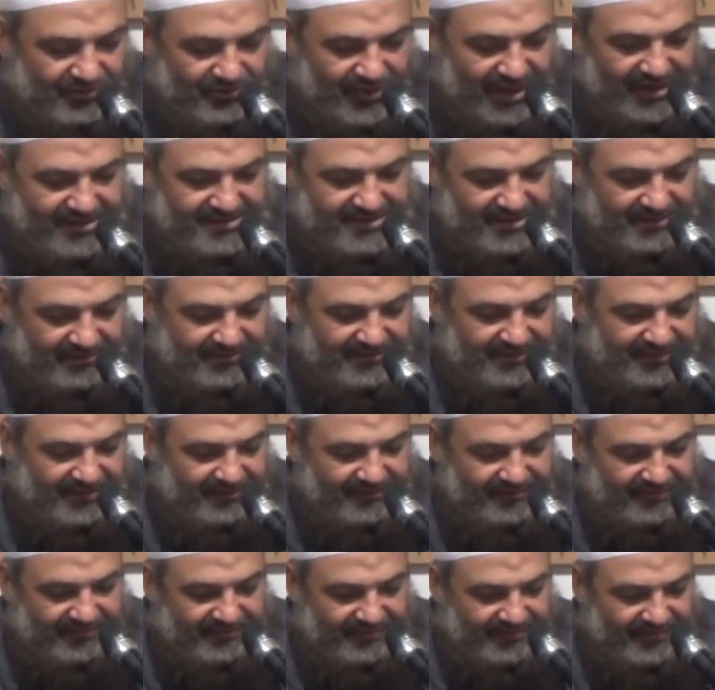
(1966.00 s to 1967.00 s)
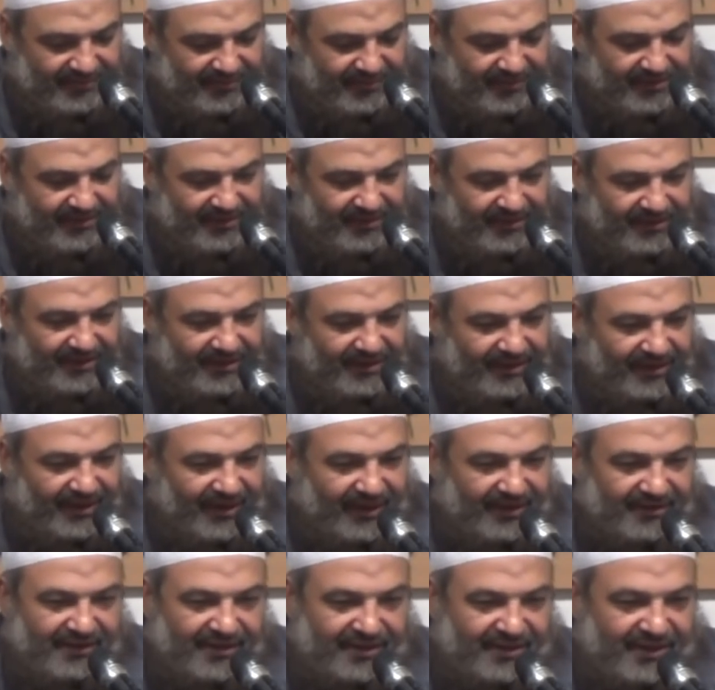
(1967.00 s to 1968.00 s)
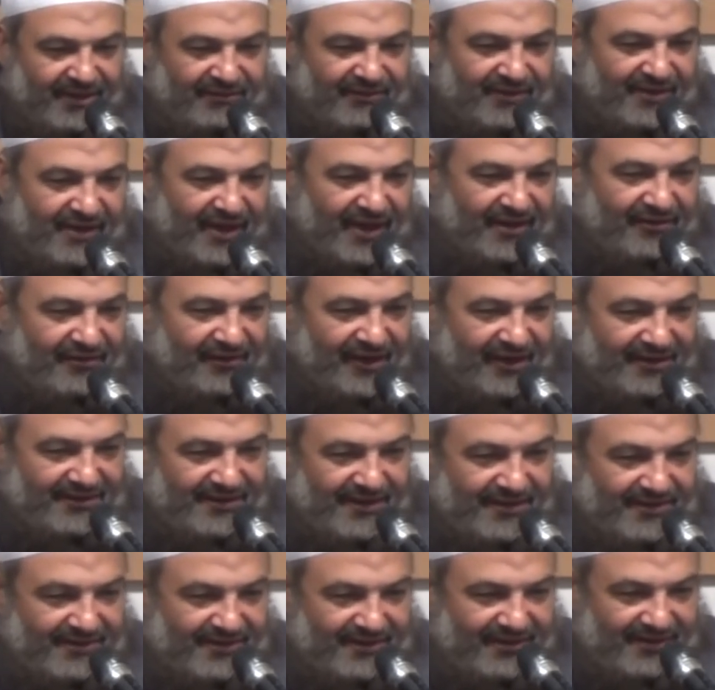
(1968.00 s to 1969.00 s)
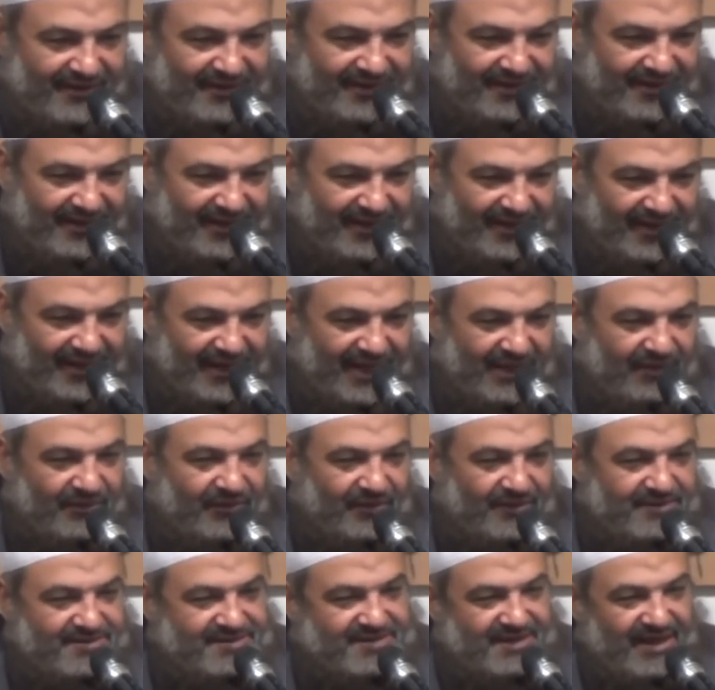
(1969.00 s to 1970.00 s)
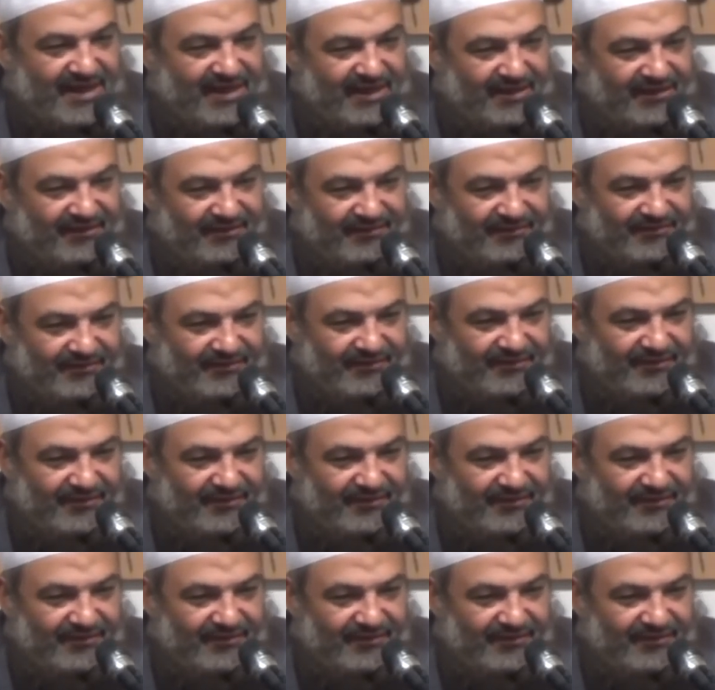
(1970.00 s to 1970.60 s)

or to write something. And then if he can't write it, he would say,